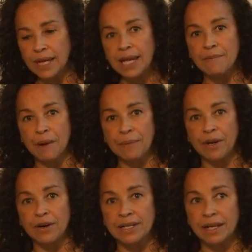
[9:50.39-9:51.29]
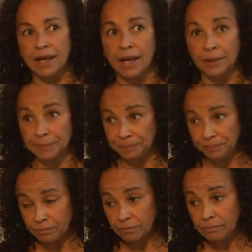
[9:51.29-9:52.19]
So he came up here and did a
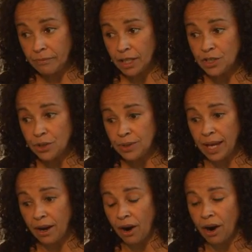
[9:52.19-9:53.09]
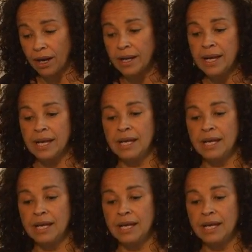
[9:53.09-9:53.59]
2-day arc.